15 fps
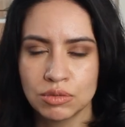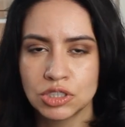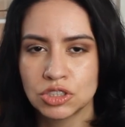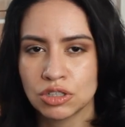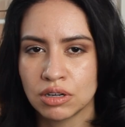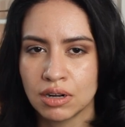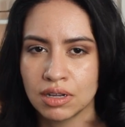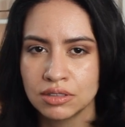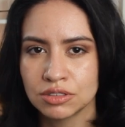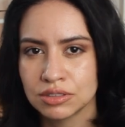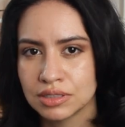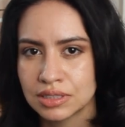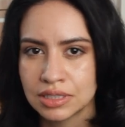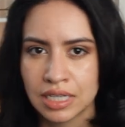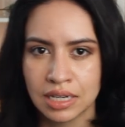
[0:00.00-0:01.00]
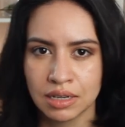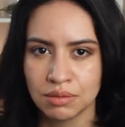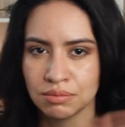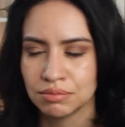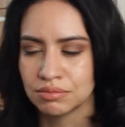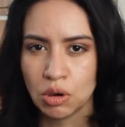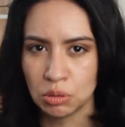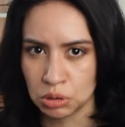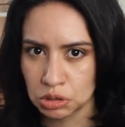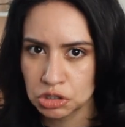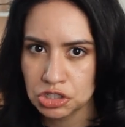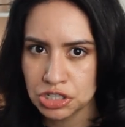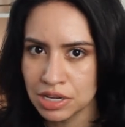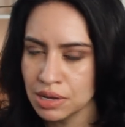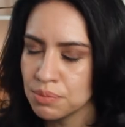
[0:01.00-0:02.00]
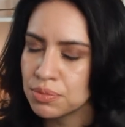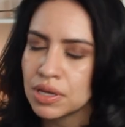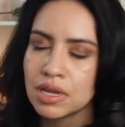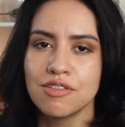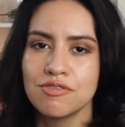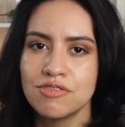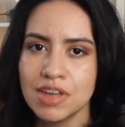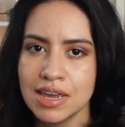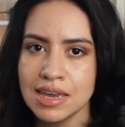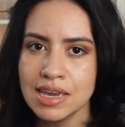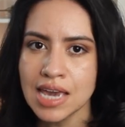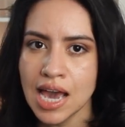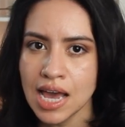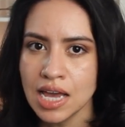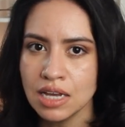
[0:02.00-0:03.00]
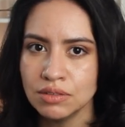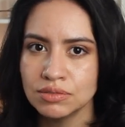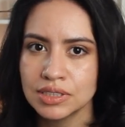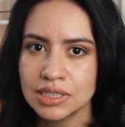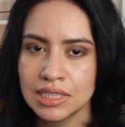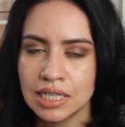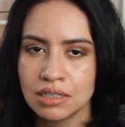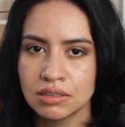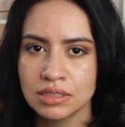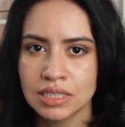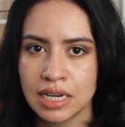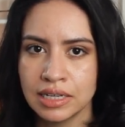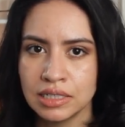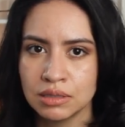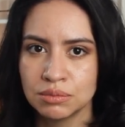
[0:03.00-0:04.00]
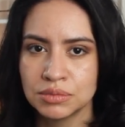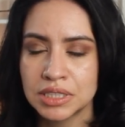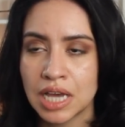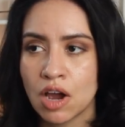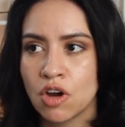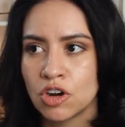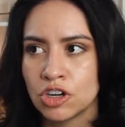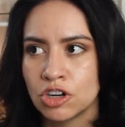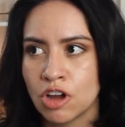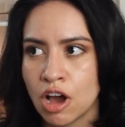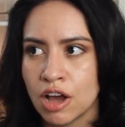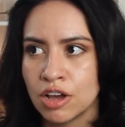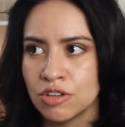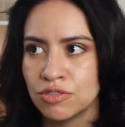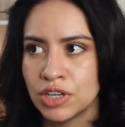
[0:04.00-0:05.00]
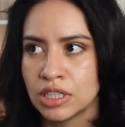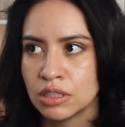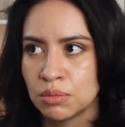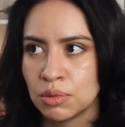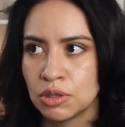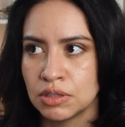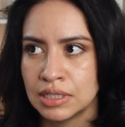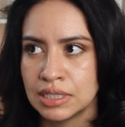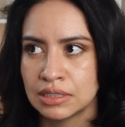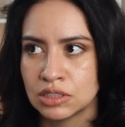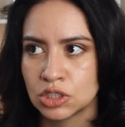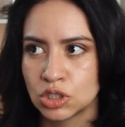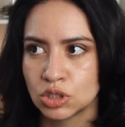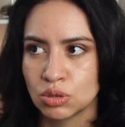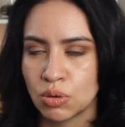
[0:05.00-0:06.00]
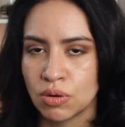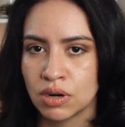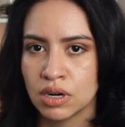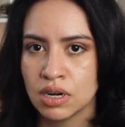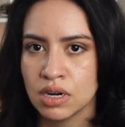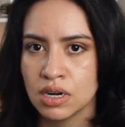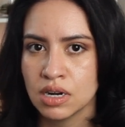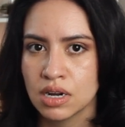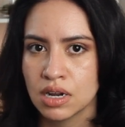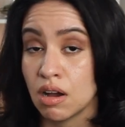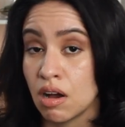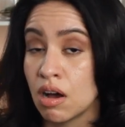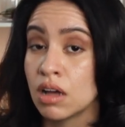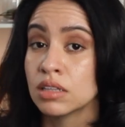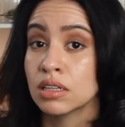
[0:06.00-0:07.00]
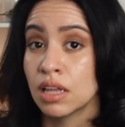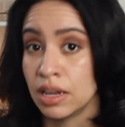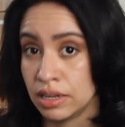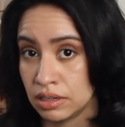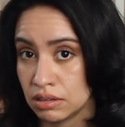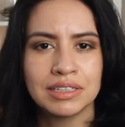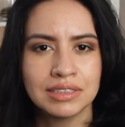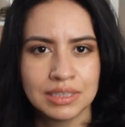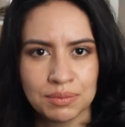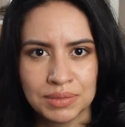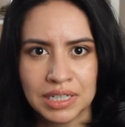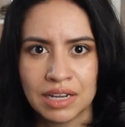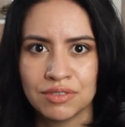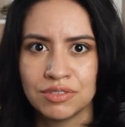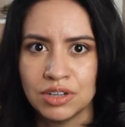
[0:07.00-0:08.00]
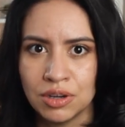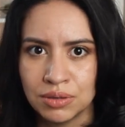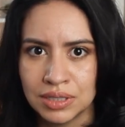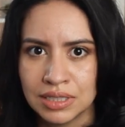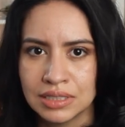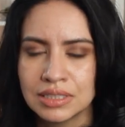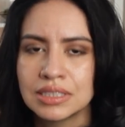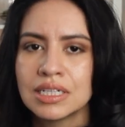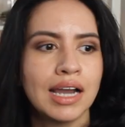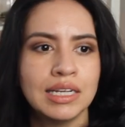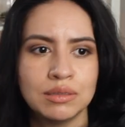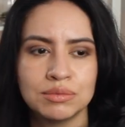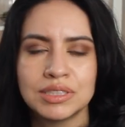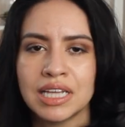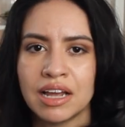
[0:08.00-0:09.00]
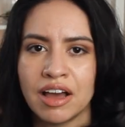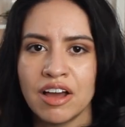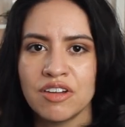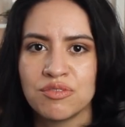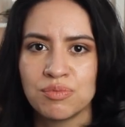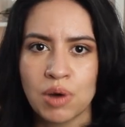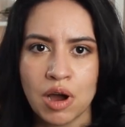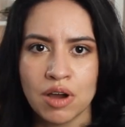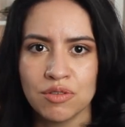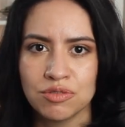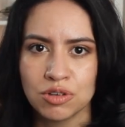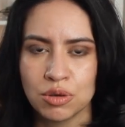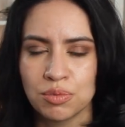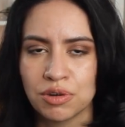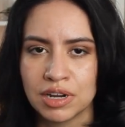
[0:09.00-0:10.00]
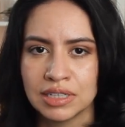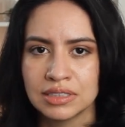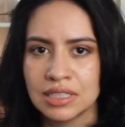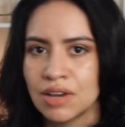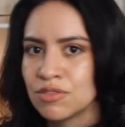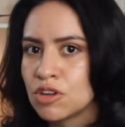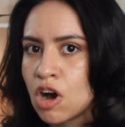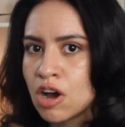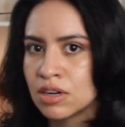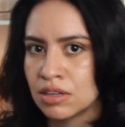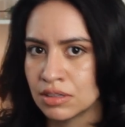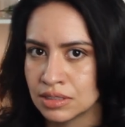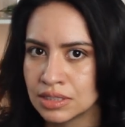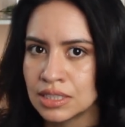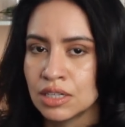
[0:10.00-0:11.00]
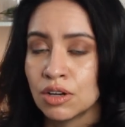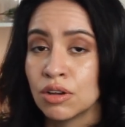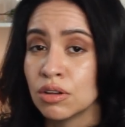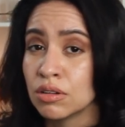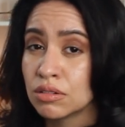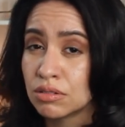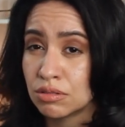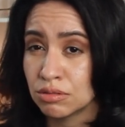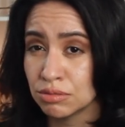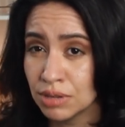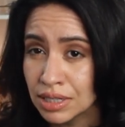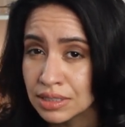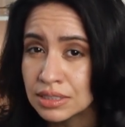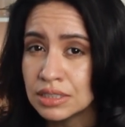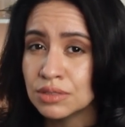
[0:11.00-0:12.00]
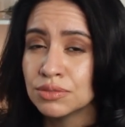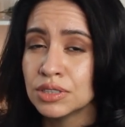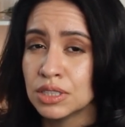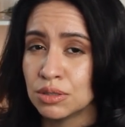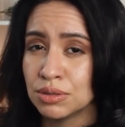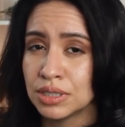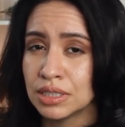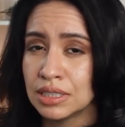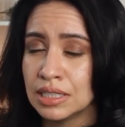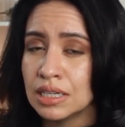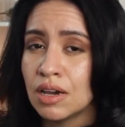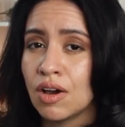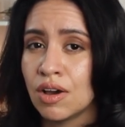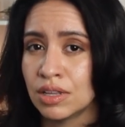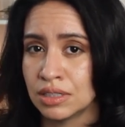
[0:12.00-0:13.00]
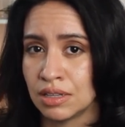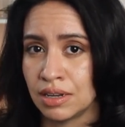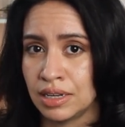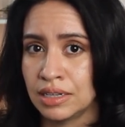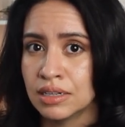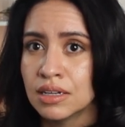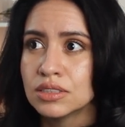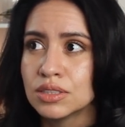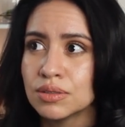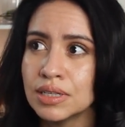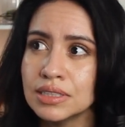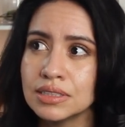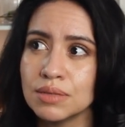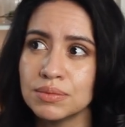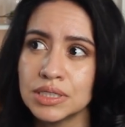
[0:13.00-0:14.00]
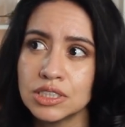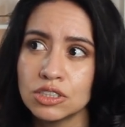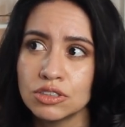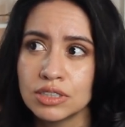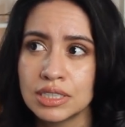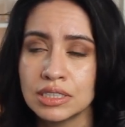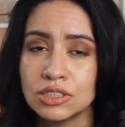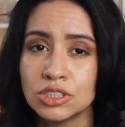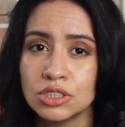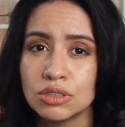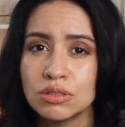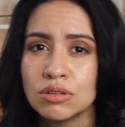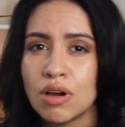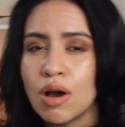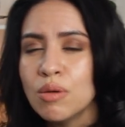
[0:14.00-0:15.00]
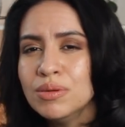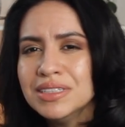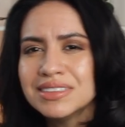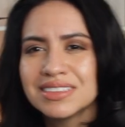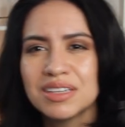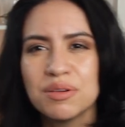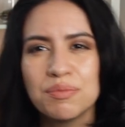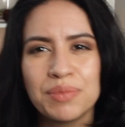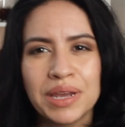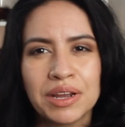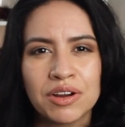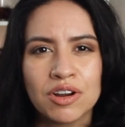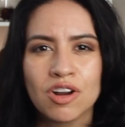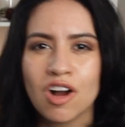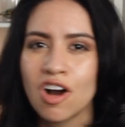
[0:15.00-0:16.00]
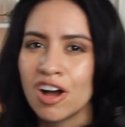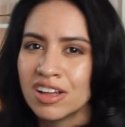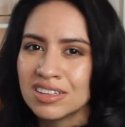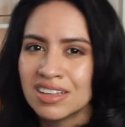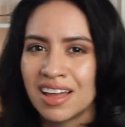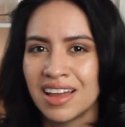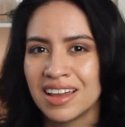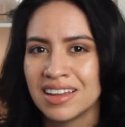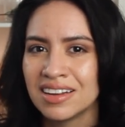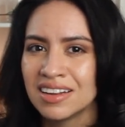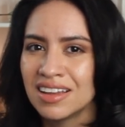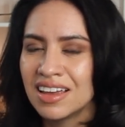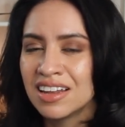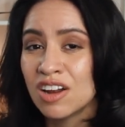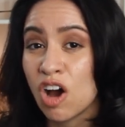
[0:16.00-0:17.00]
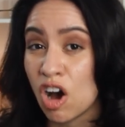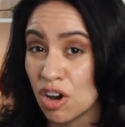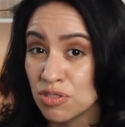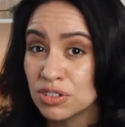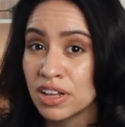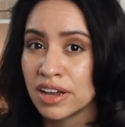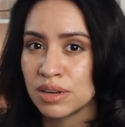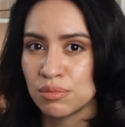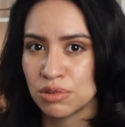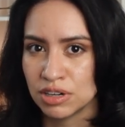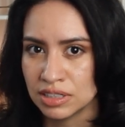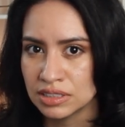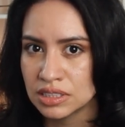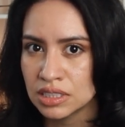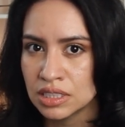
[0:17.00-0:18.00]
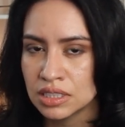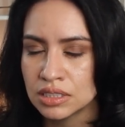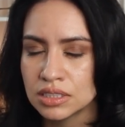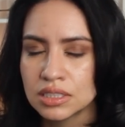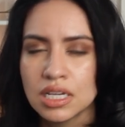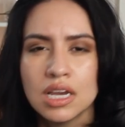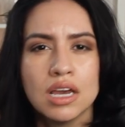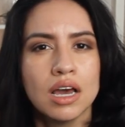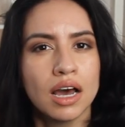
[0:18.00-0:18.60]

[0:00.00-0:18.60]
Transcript: which are under the same ownership, they have sales items that are not available in store online. It's something I've noticed. Items that I've bought full price have gone on sale relatively quickly online. So that's something to look into. Always compare online and offline prices.